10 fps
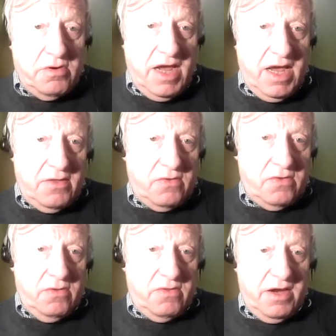
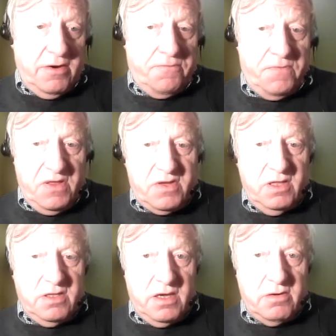as their
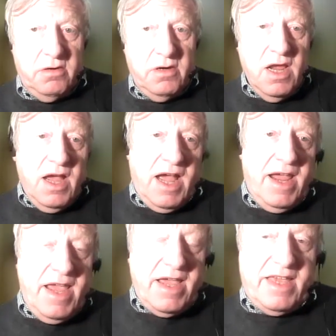fiscal year,
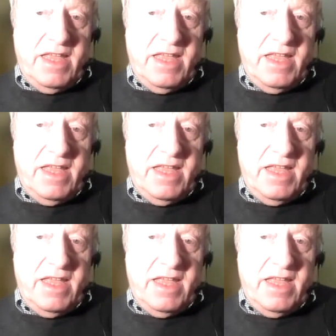I can